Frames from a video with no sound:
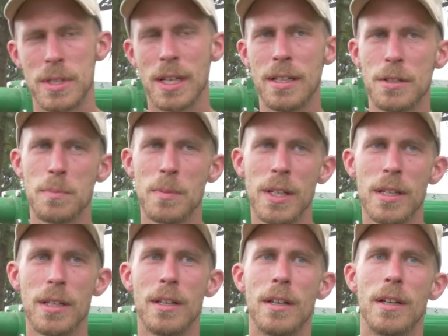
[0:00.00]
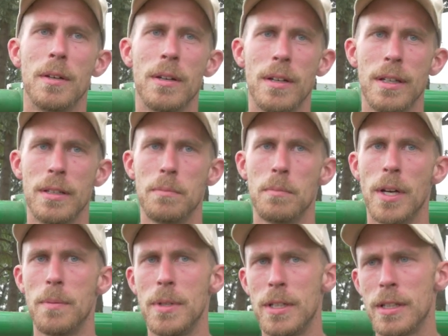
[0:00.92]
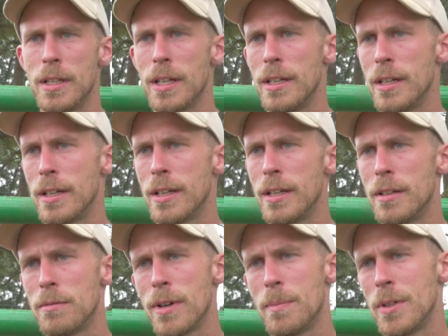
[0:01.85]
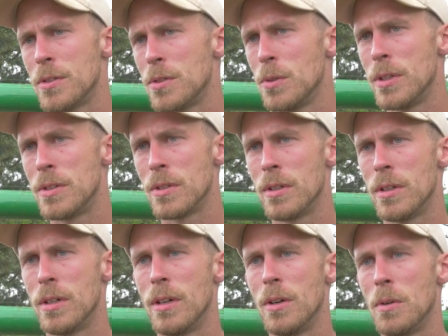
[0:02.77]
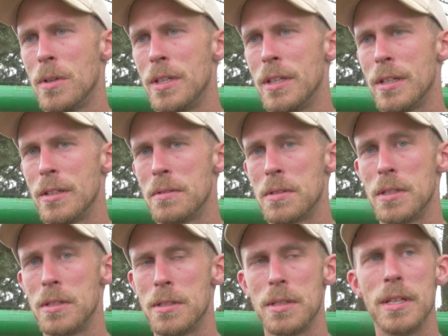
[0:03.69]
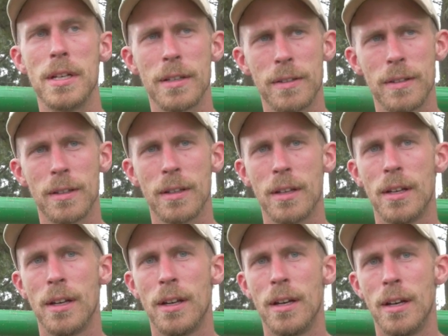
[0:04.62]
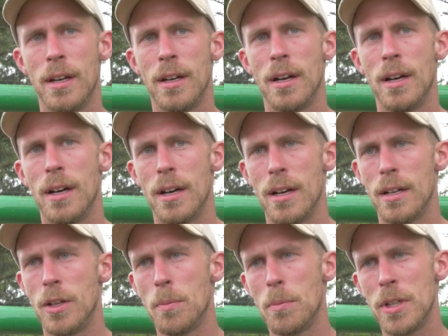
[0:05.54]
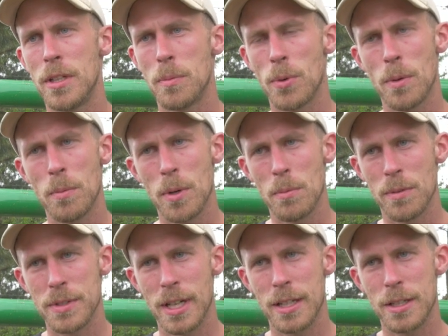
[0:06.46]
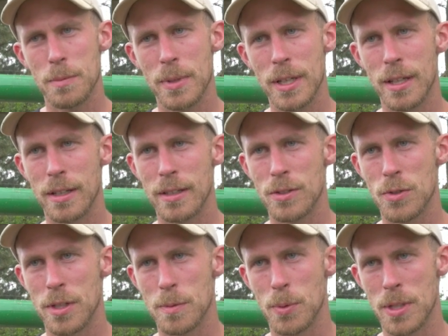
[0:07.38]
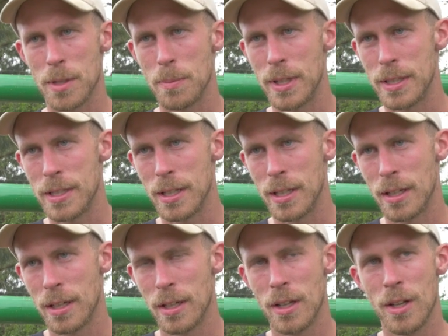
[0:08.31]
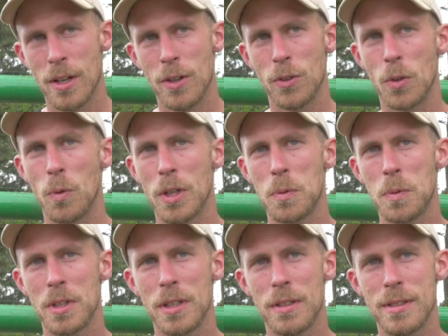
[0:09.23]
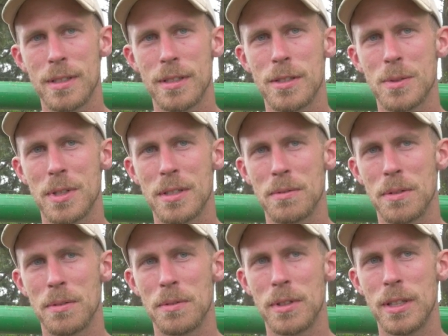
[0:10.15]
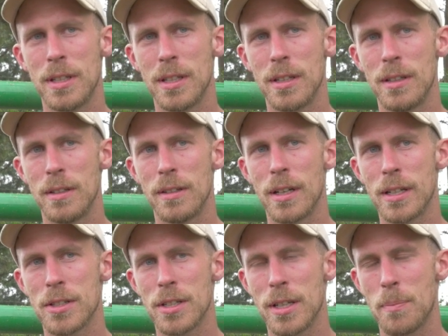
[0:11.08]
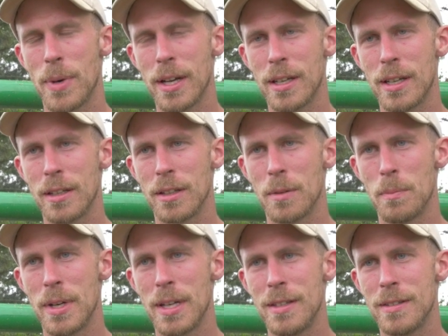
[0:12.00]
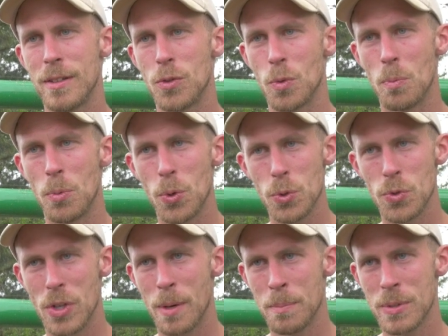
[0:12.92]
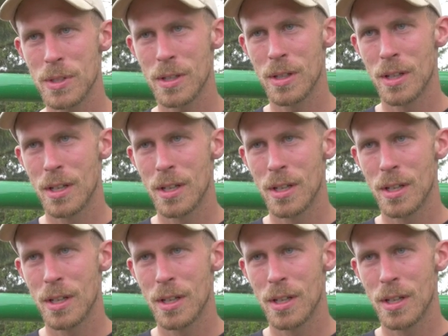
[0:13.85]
Silage making, in Kenya, Kenyan farmers do it already since years. Normally the problem of silage making is transportability. So what we did since 2015 is actually packing the maize into blue drums,